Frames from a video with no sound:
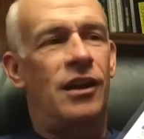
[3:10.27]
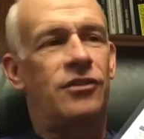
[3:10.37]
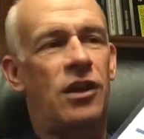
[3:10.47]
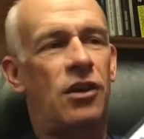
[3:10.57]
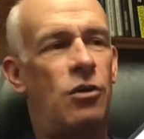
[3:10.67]

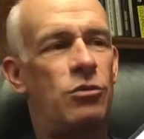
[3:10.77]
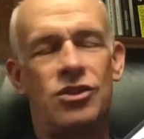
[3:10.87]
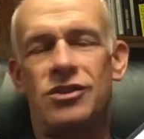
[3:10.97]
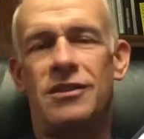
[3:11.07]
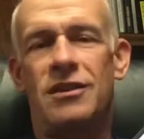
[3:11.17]
It's like, oh,
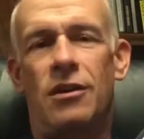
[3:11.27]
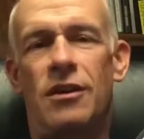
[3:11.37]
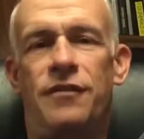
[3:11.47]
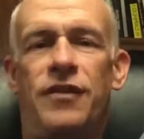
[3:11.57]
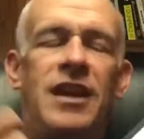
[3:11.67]
well, just,
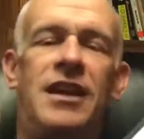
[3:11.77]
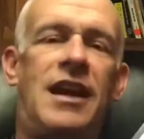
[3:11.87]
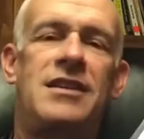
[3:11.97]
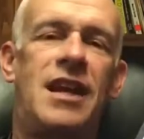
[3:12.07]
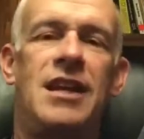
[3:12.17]
if a
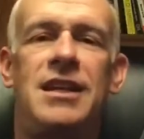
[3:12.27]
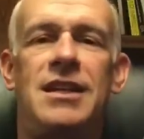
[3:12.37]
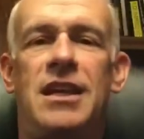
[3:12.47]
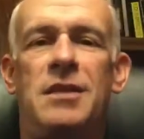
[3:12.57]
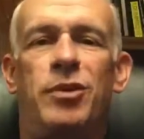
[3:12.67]
kid has
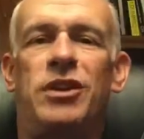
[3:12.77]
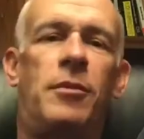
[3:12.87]
ADD,